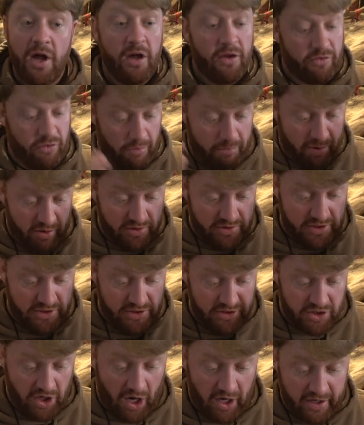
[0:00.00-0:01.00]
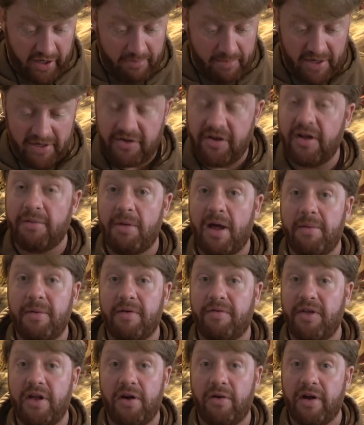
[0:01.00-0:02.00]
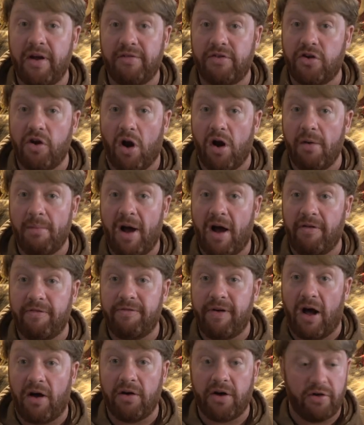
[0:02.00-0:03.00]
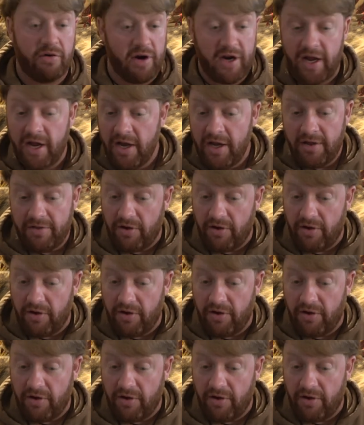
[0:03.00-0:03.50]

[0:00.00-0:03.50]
So a person documenting, maybe if they don't give a darn about falconry,